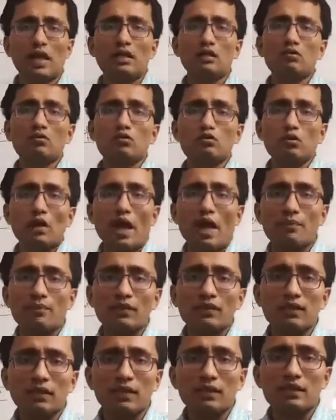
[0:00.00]
used to
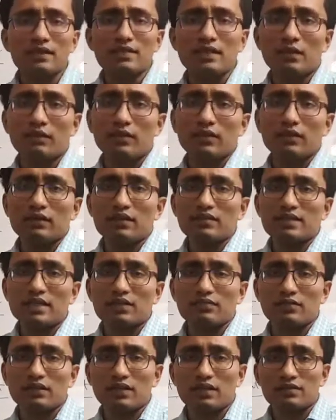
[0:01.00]
happen in the 70s
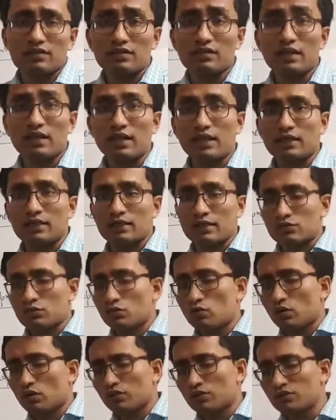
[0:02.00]
as well as in the 80s.
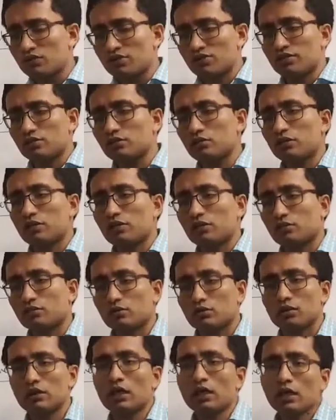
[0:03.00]
So what was this Hindu rate of
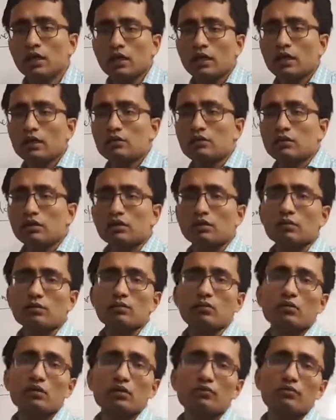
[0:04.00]
growth? Hindu rate
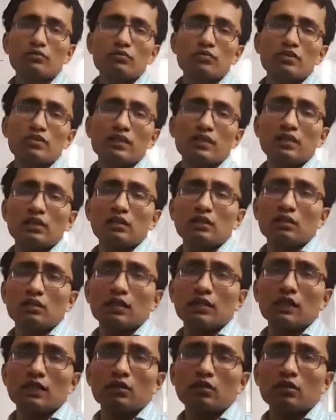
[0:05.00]
of growth, if you see that
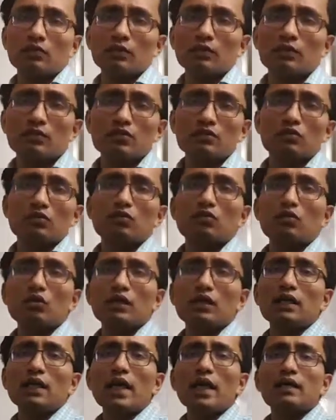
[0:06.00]
the economy was
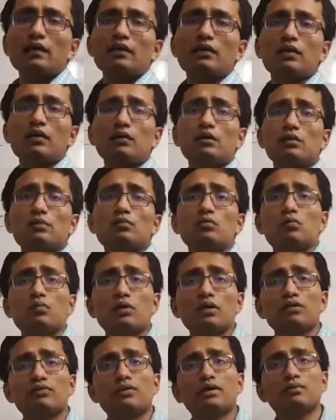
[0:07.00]
growing at a rate of
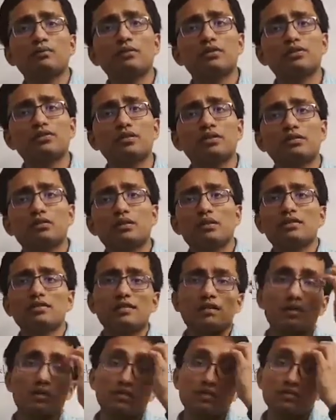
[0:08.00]
2.5% or
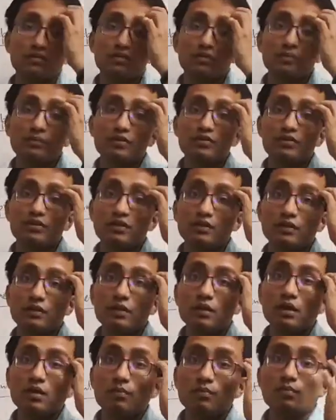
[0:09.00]
let's say hardly 3%
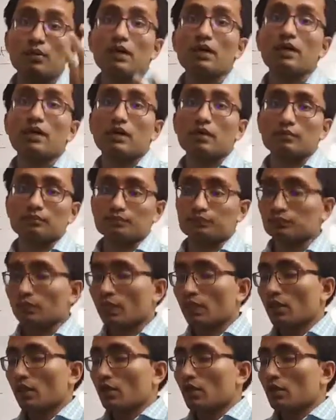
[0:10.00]
per annum.
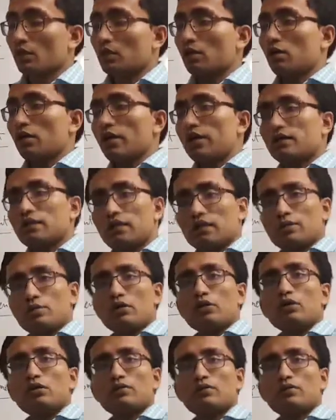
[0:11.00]
Now at that point